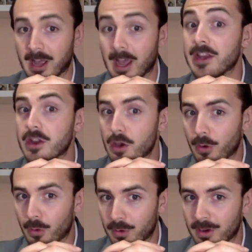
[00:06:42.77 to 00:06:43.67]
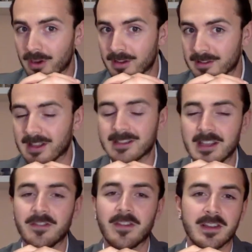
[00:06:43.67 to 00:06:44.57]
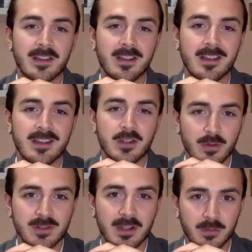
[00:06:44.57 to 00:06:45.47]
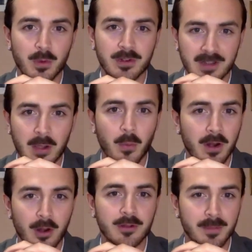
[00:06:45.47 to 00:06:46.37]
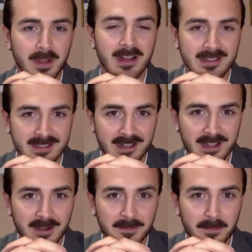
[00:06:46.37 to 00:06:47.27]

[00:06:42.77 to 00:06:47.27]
I know that if I use that word, they will not be listening.